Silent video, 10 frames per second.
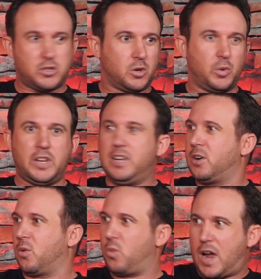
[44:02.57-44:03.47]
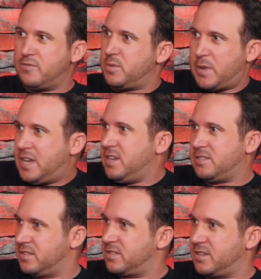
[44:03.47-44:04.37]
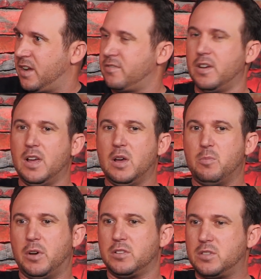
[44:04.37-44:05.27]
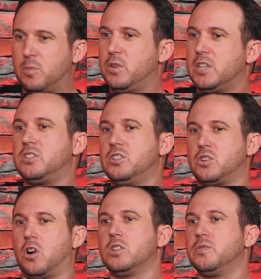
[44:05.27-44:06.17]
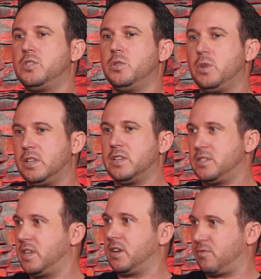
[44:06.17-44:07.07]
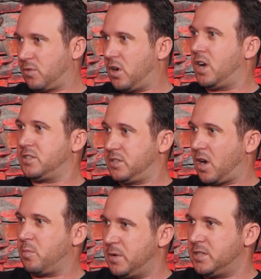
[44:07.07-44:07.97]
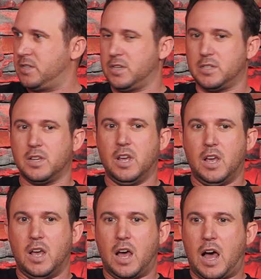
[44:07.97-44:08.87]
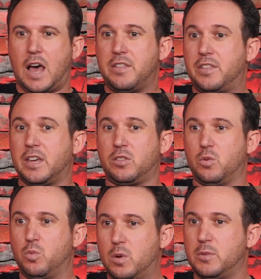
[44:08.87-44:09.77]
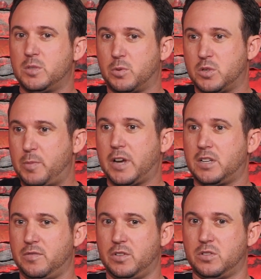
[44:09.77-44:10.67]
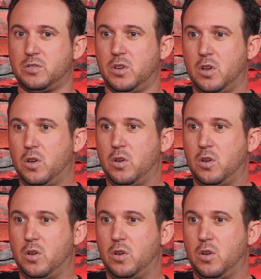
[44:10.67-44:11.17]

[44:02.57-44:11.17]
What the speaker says: Sure, we can get our wives' opinions and stuff, but someone that's in charge of doing this thing for us in our business, I think the woman's perspective is